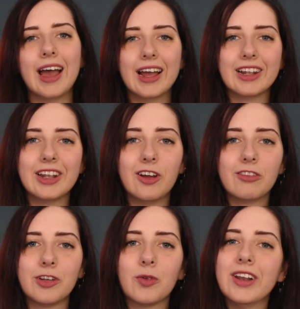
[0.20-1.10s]
Hello
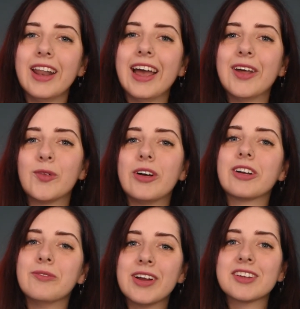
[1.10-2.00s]
everyone and
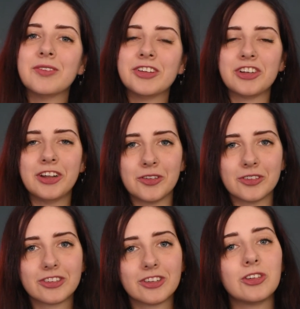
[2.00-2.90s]
welcome back to my channel.
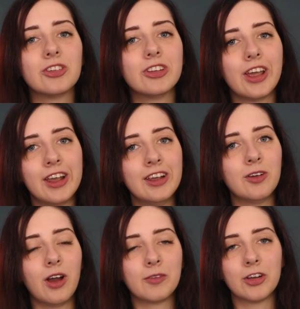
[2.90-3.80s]
So today
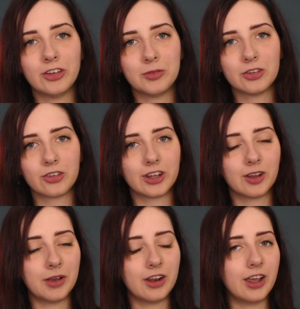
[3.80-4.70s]
I'm going to be talking
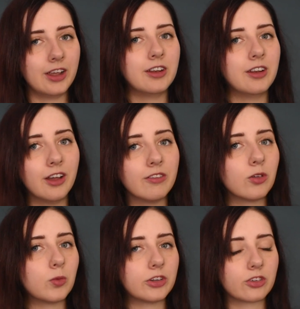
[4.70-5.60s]
about another
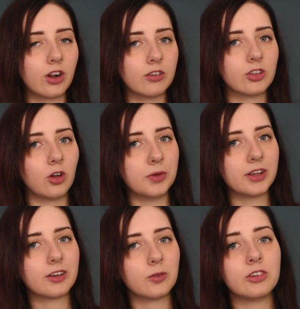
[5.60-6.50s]
witchcraft
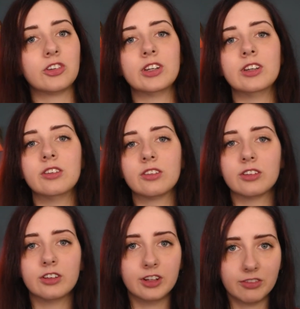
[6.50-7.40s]
topic, which is
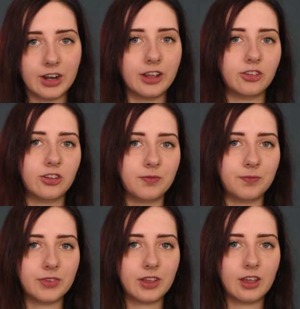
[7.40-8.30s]
divination.
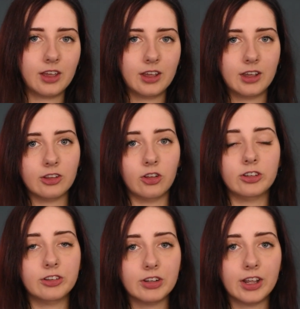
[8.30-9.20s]
So
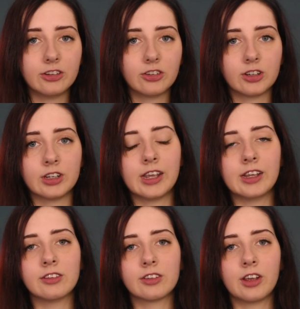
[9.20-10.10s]
divination
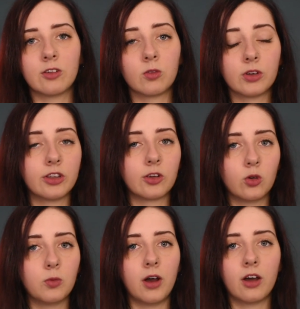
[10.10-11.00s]
is a really
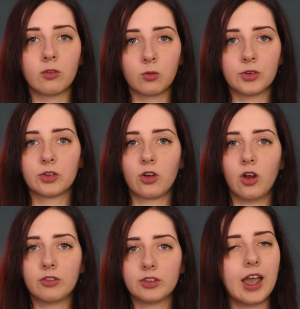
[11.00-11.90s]
cool part of witchcraft